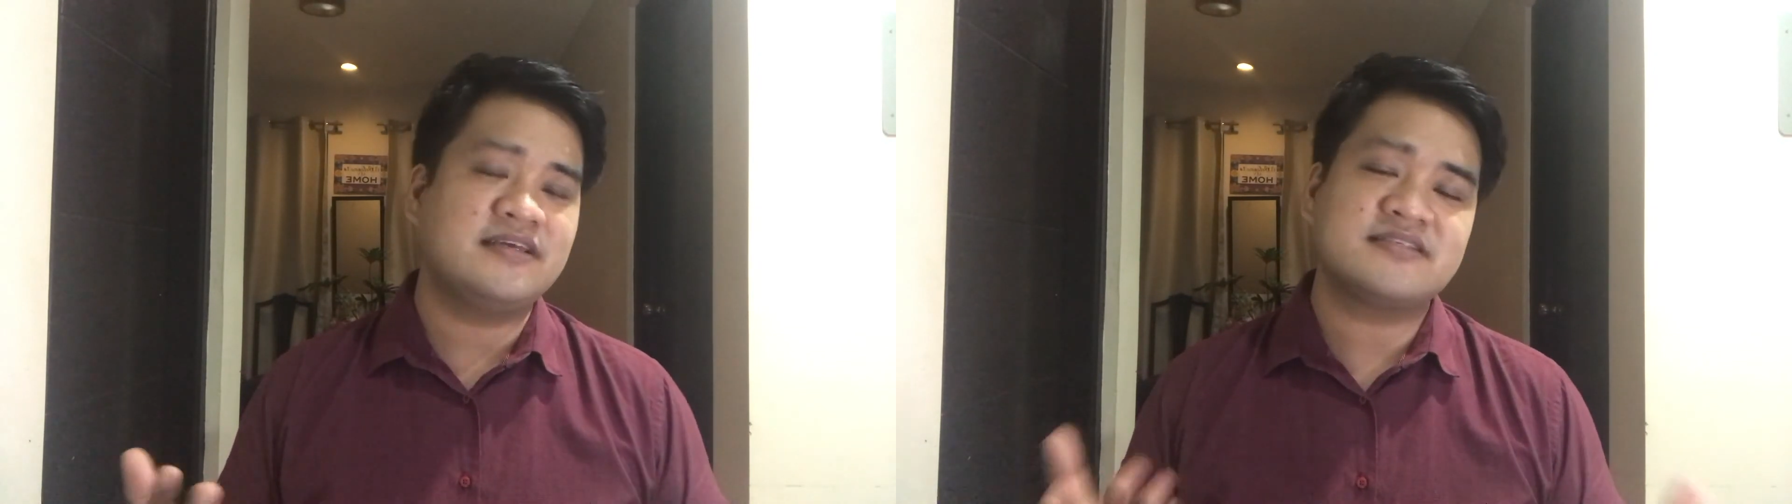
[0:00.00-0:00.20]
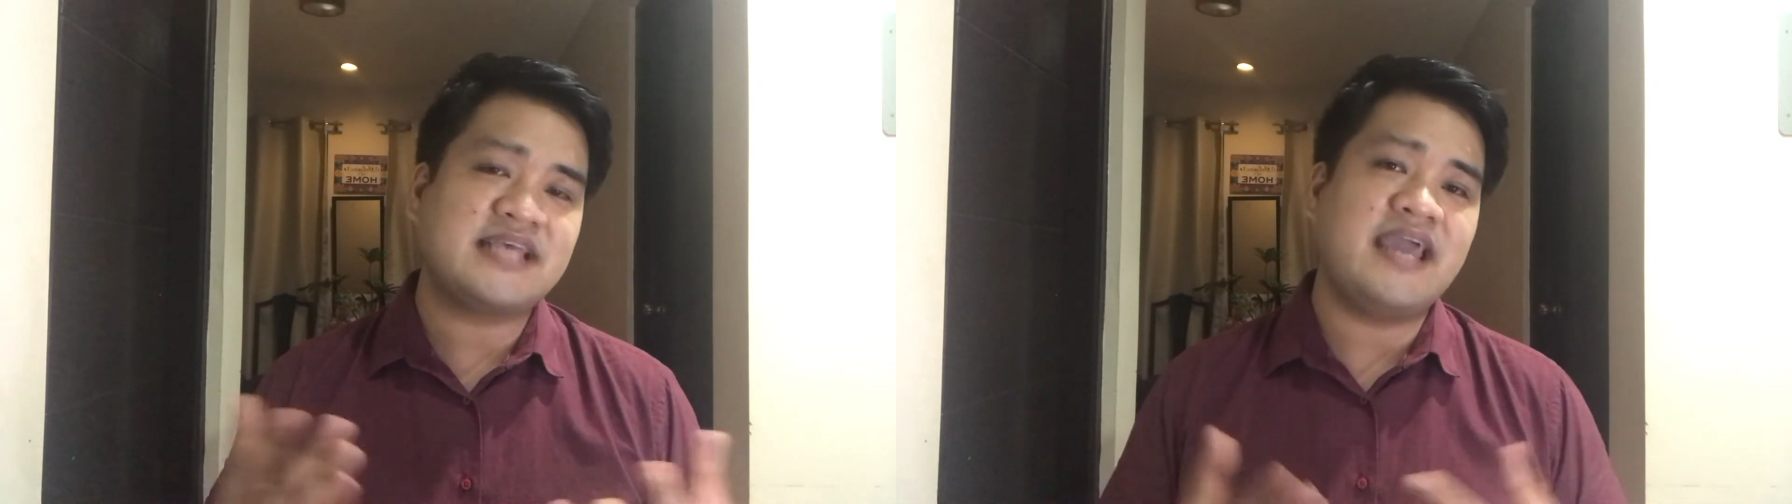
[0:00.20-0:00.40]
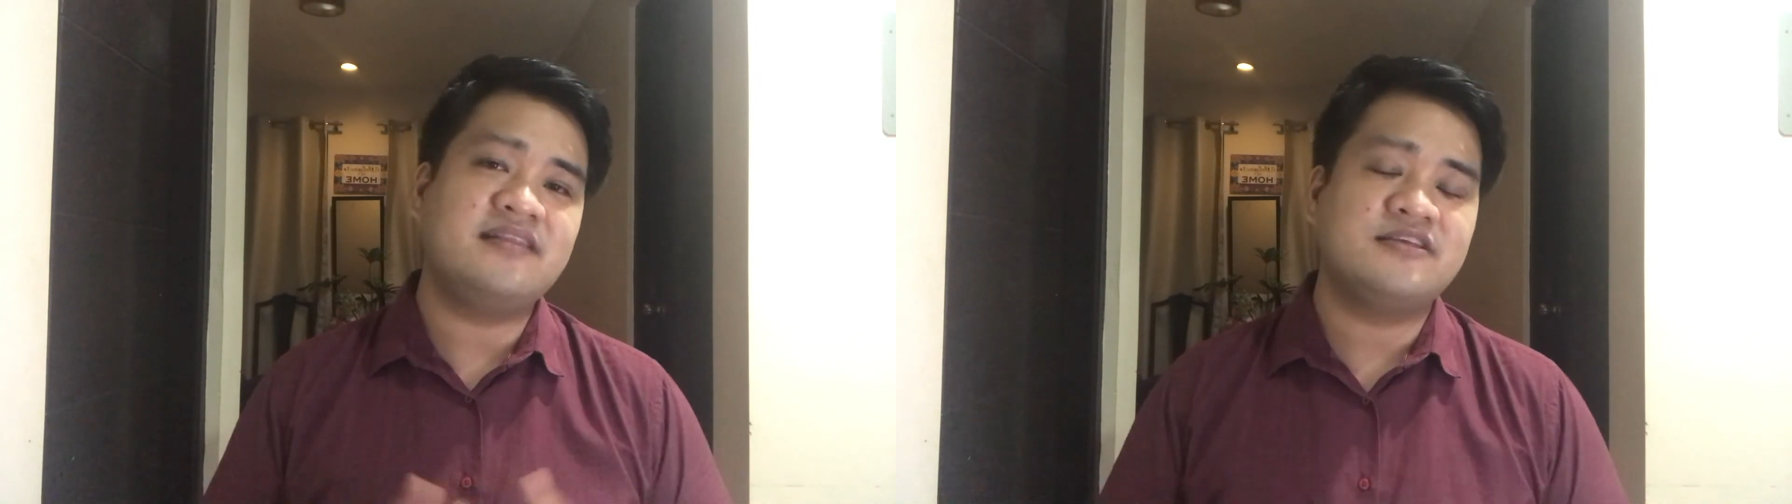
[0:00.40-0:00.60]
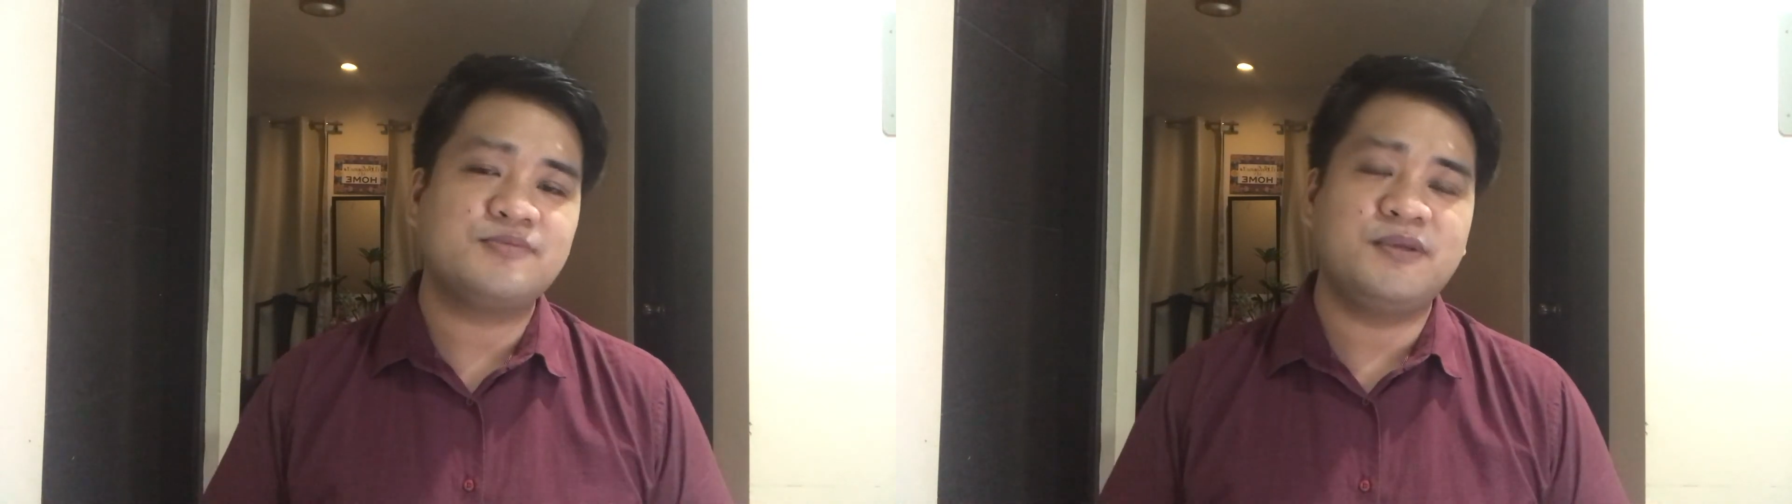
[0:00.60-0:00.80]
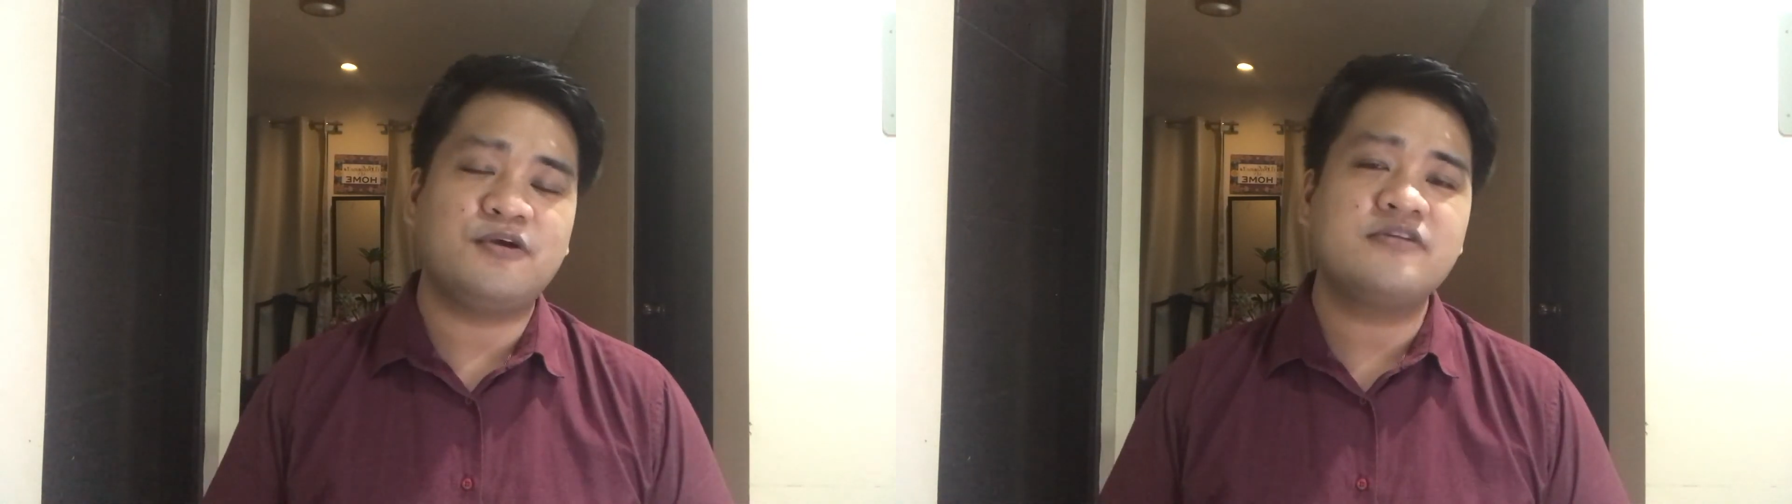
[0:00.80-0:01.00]

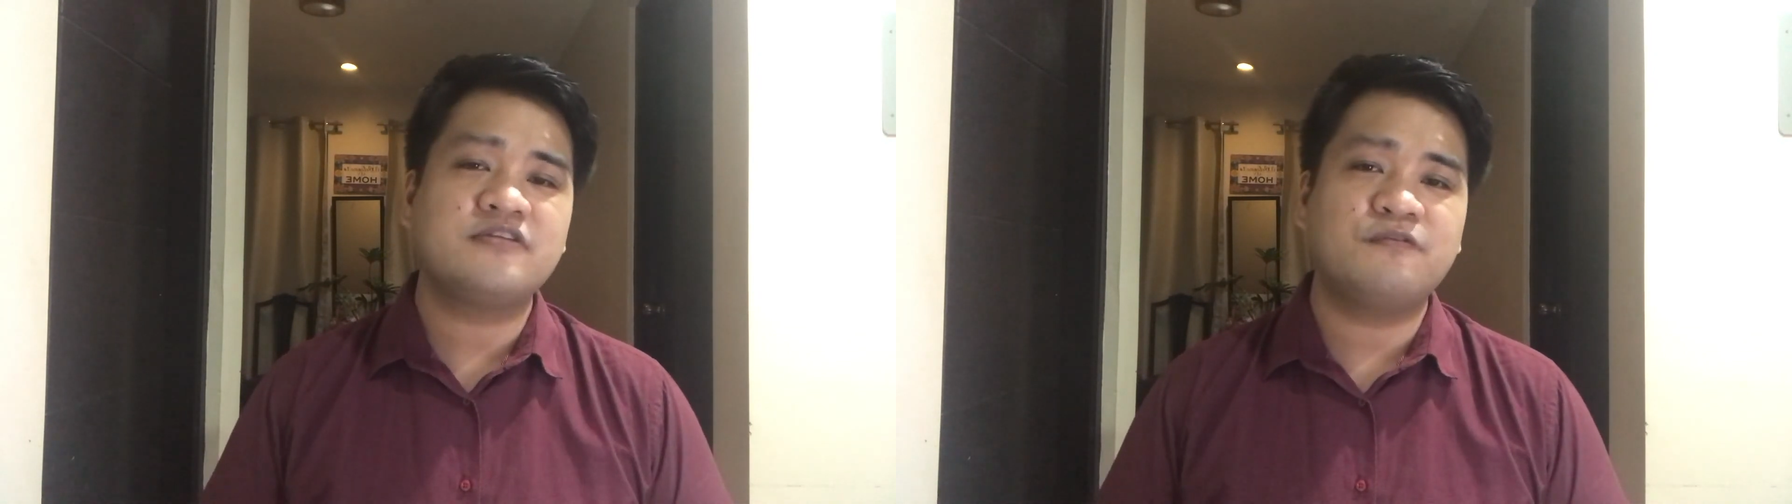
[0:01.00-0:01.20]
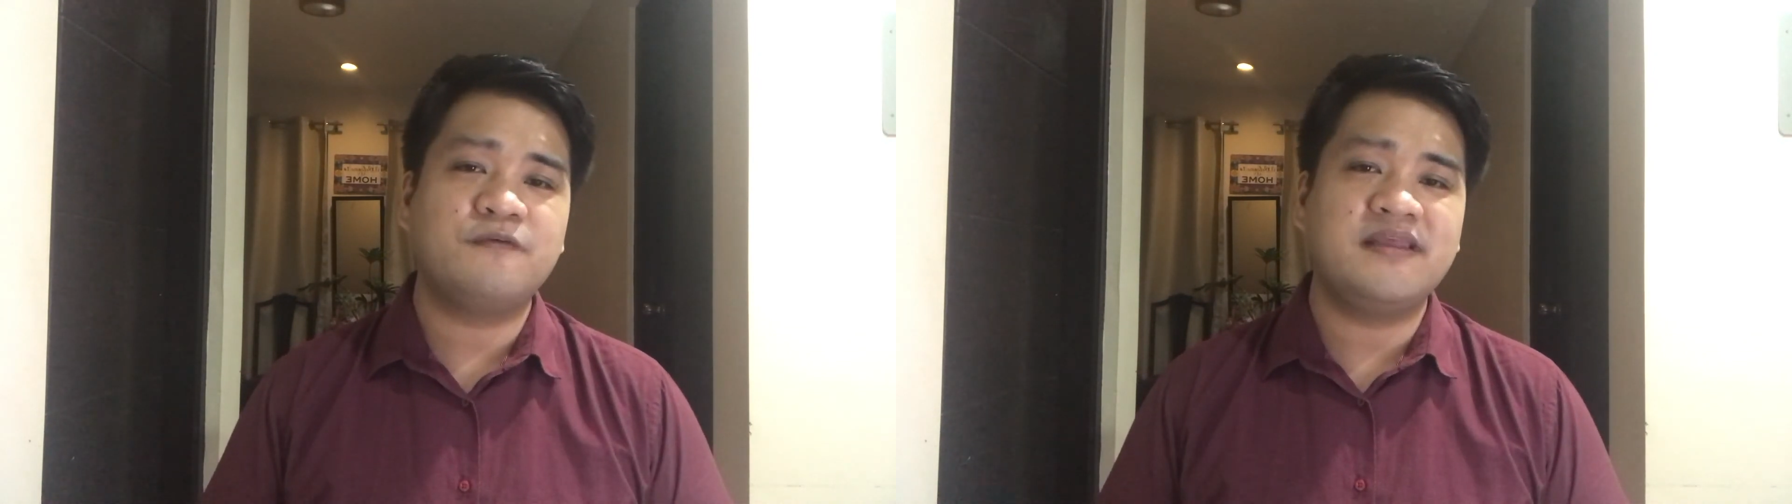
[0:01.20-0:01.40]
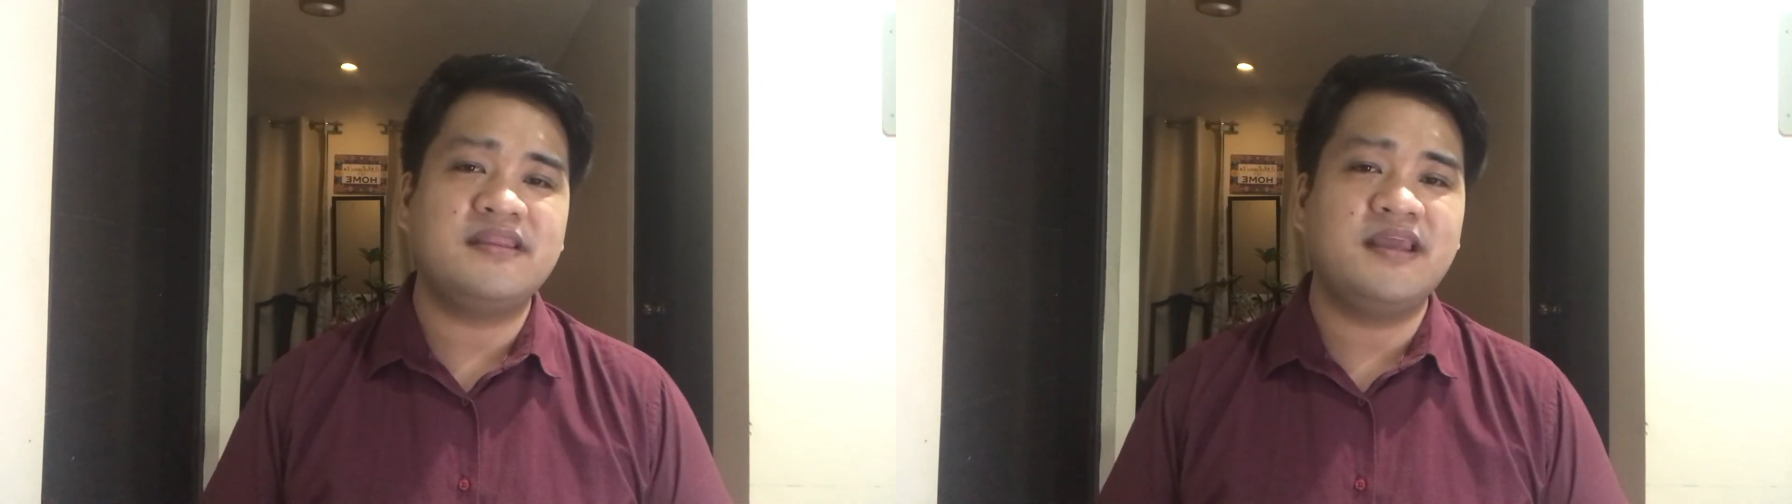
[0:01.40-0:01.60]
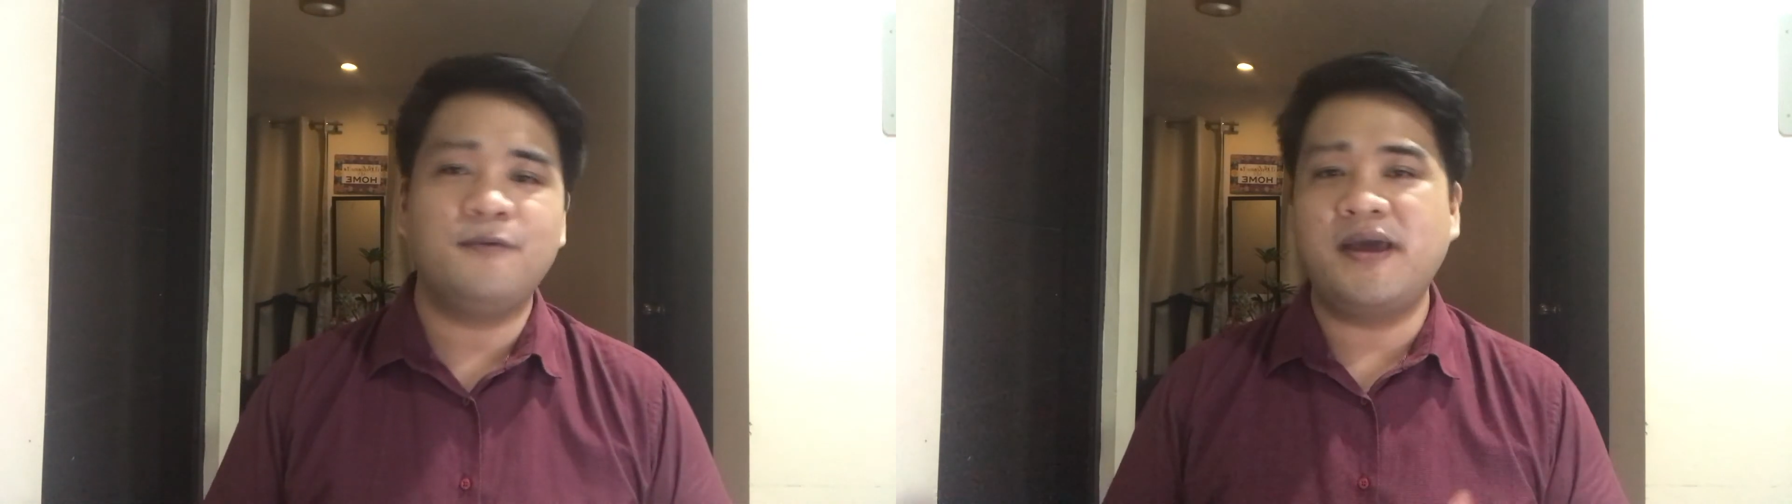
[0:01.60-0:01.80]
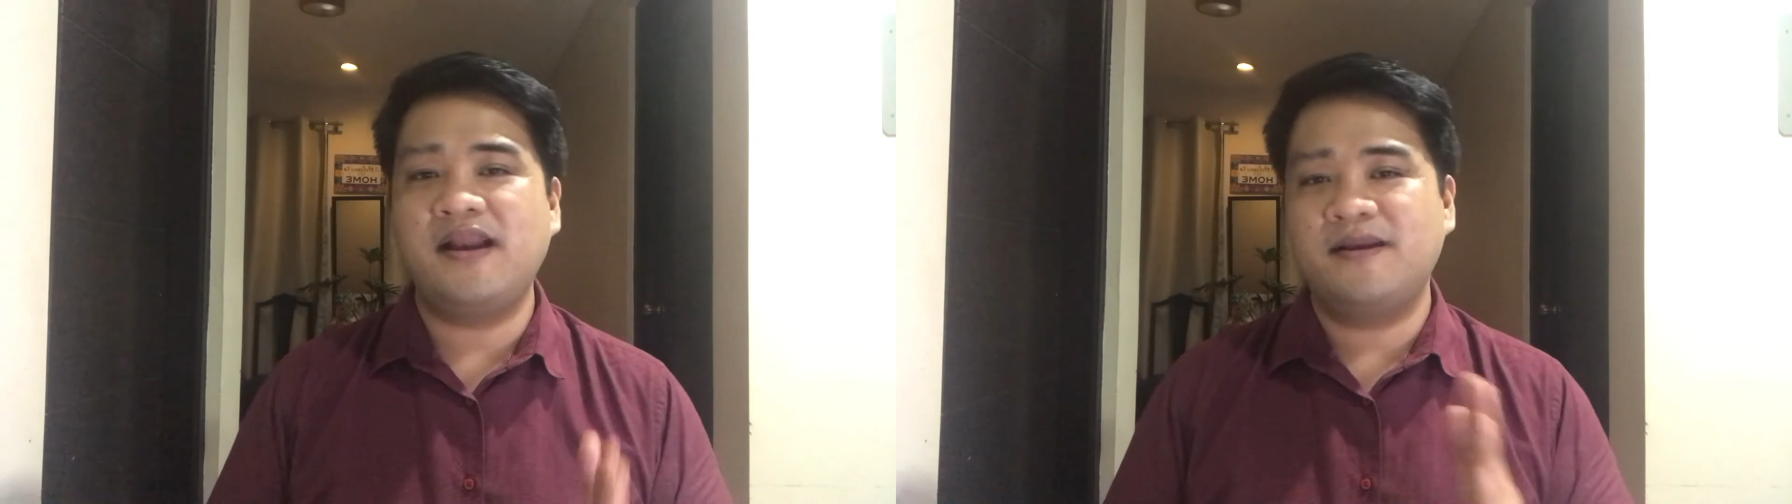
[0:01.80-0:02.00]
anxieties because of waiting.
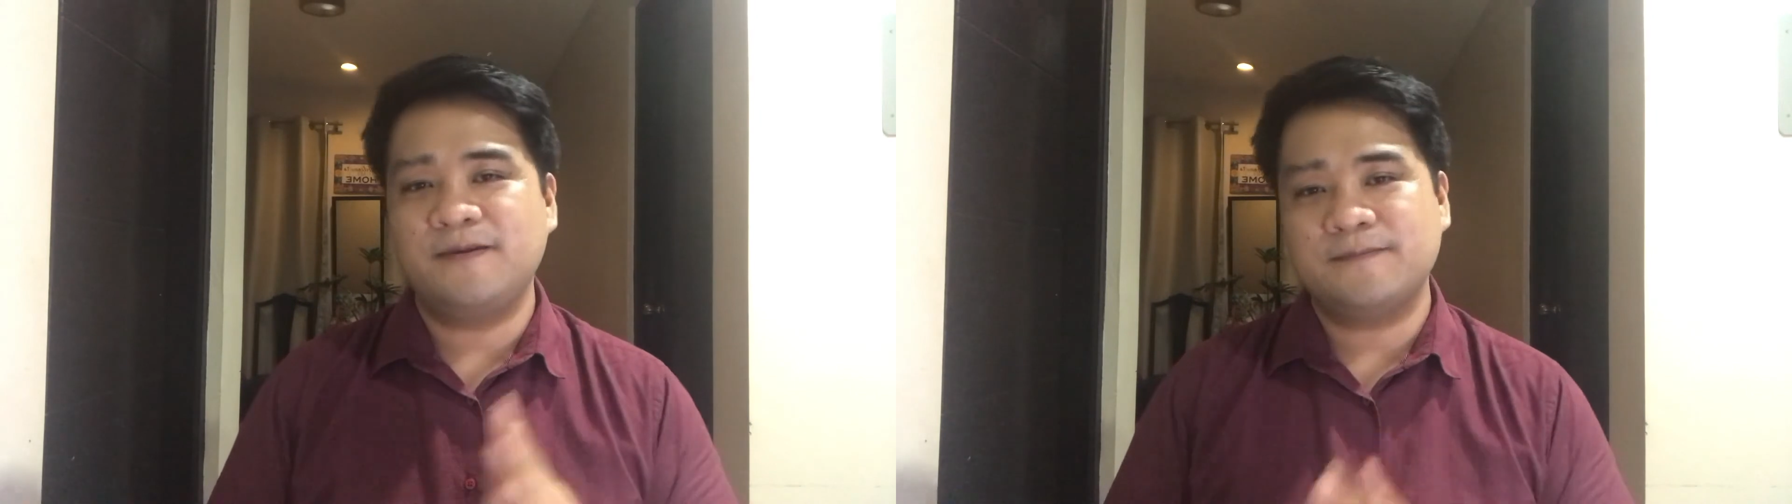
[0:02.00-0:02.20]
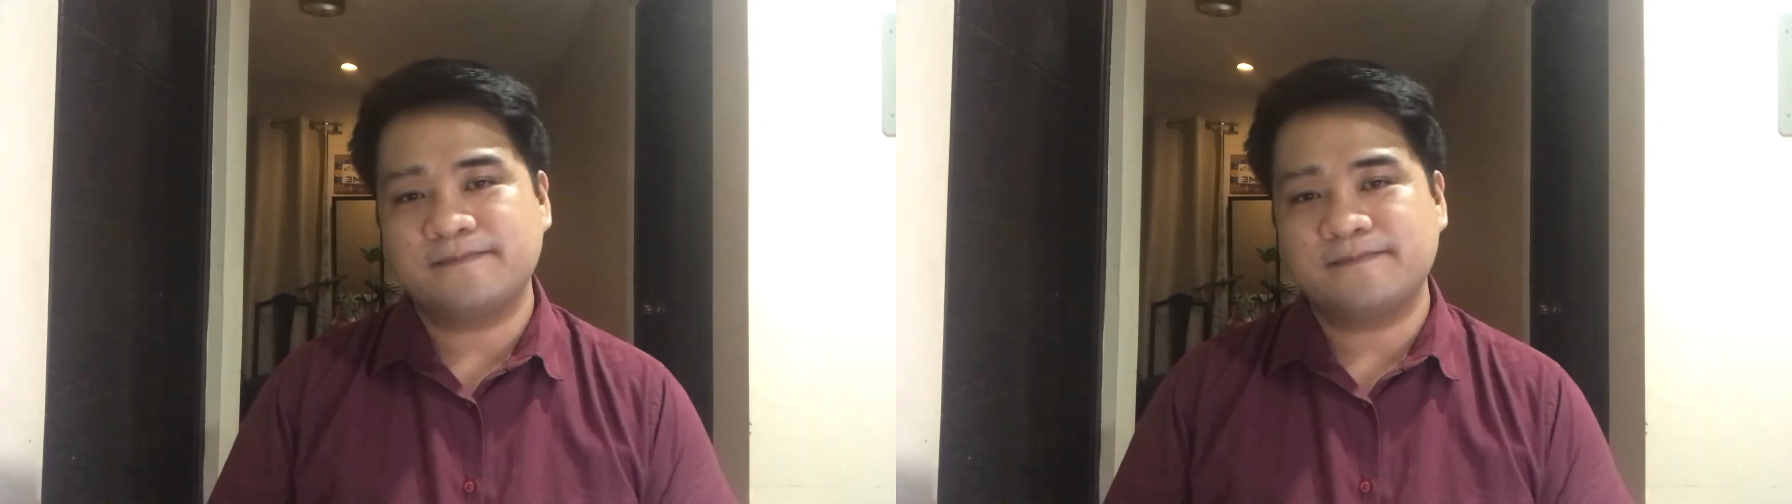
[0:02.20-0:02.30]
Well,